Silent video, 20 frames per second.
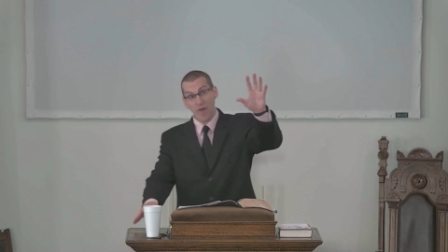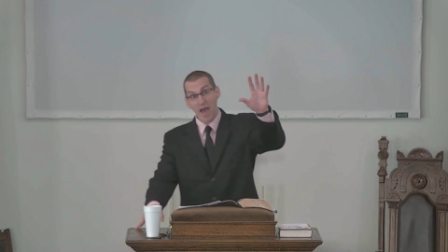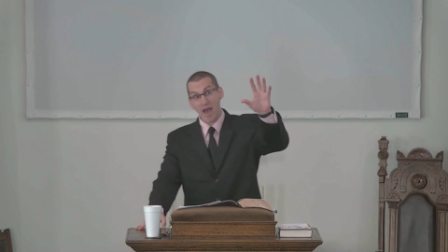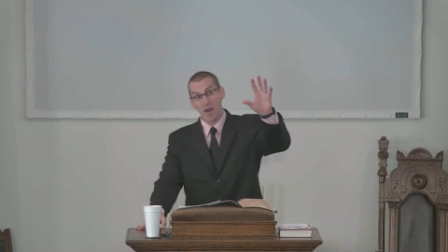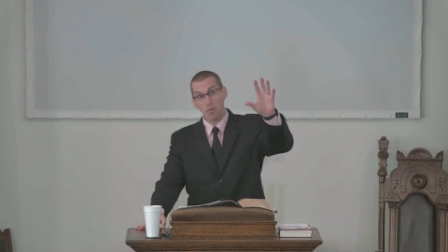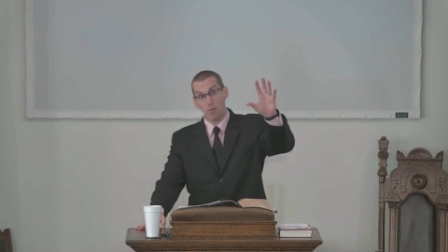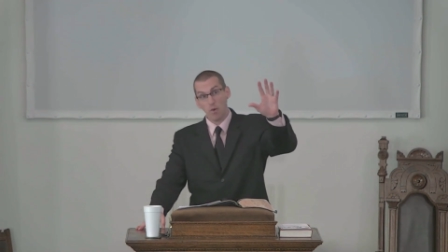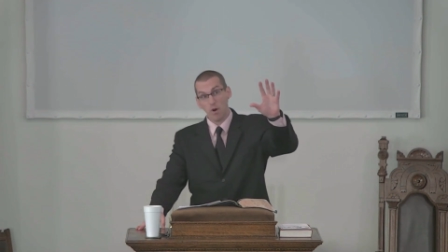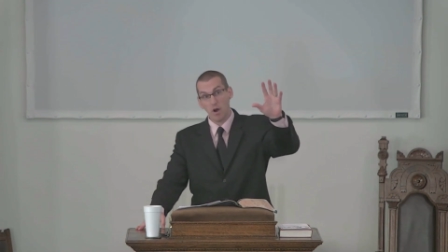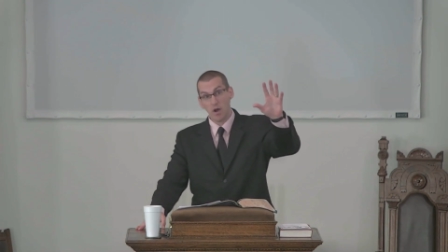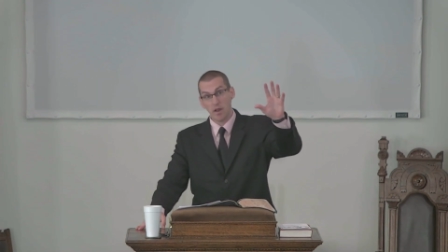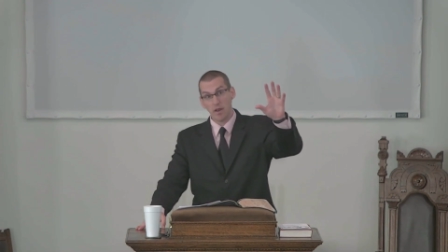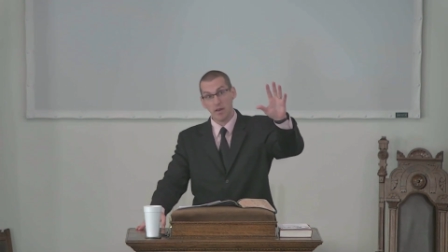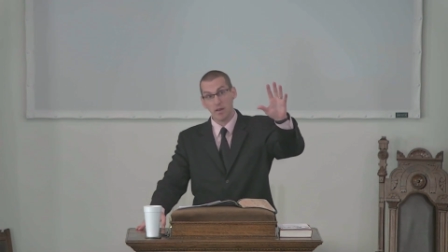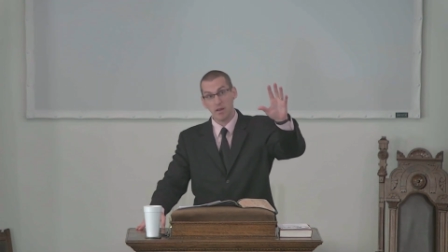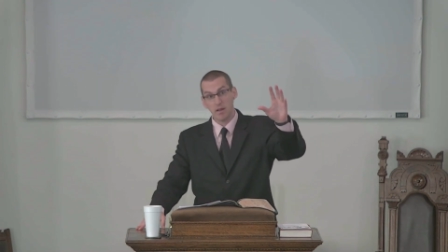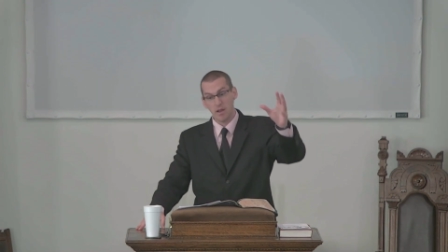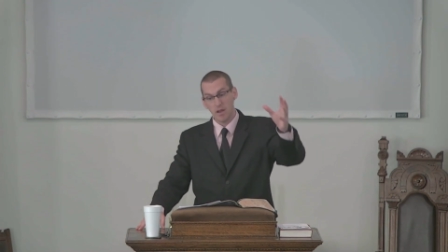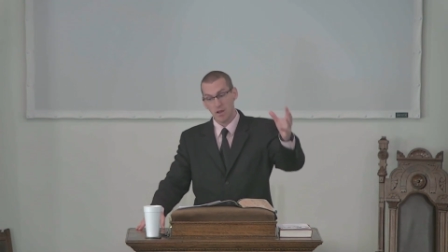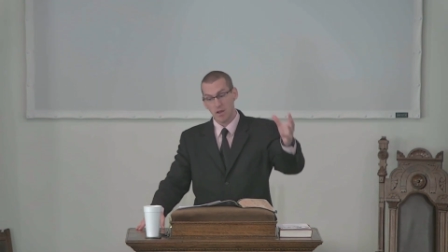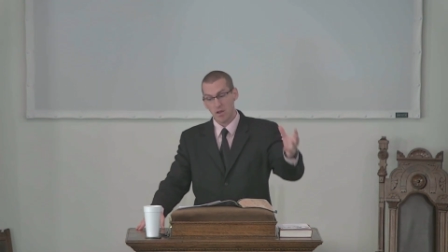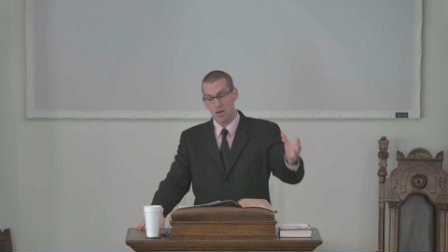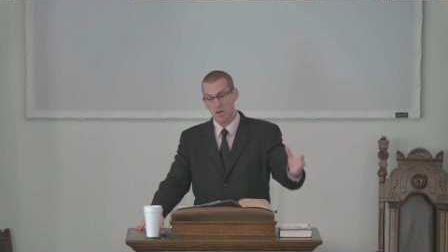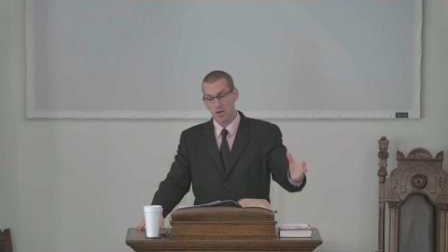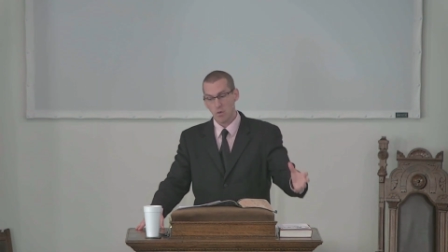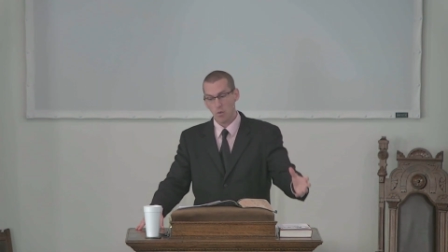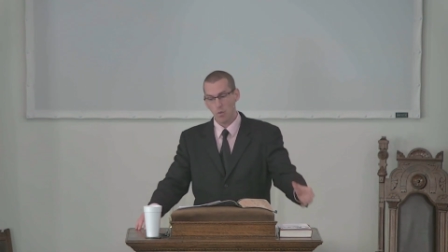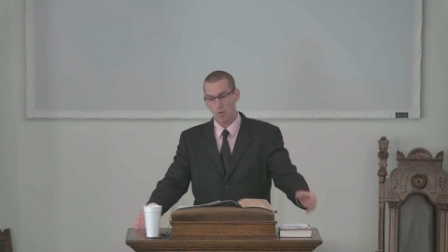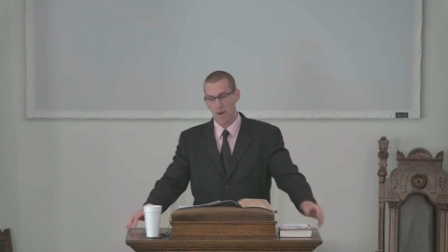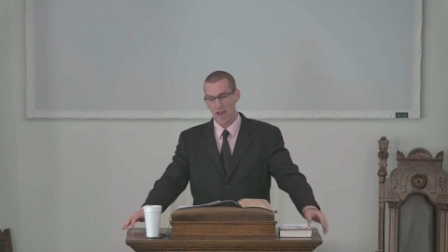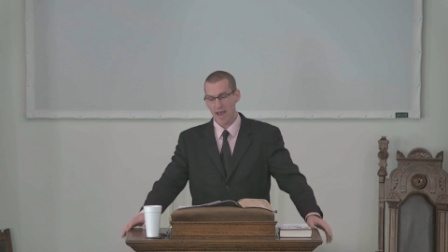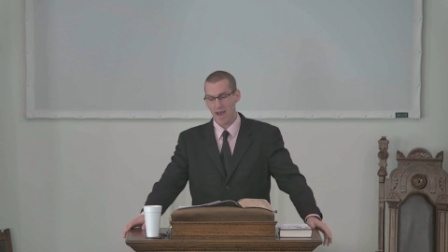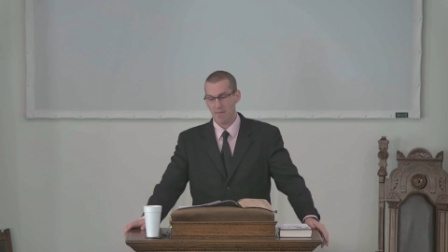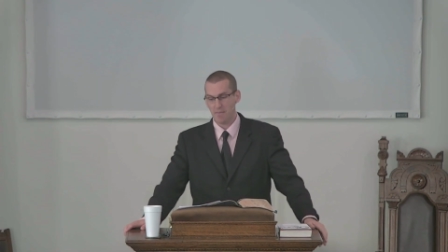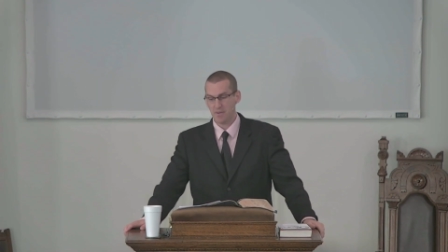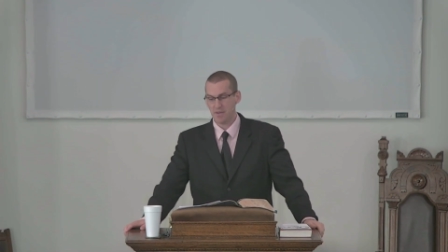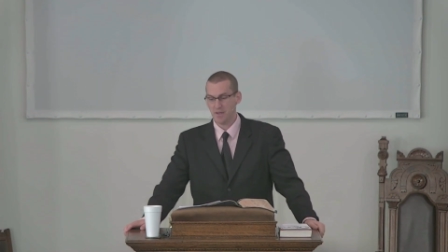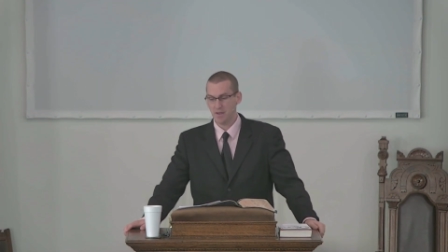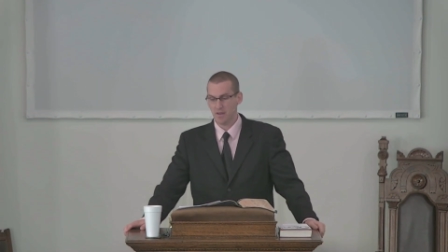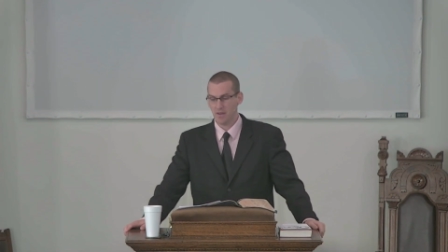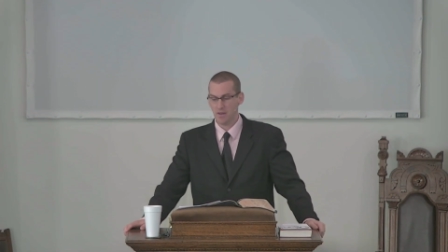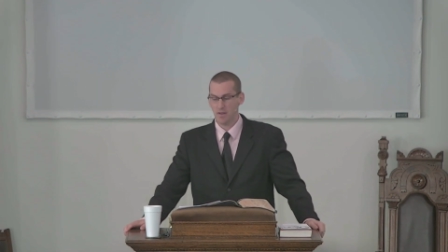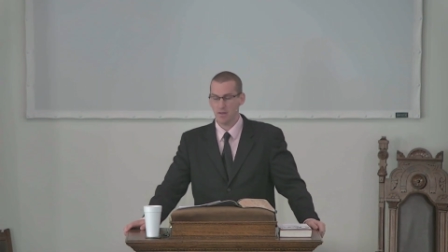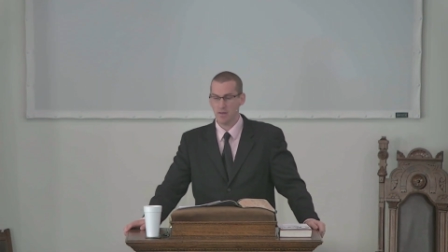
that one, wept.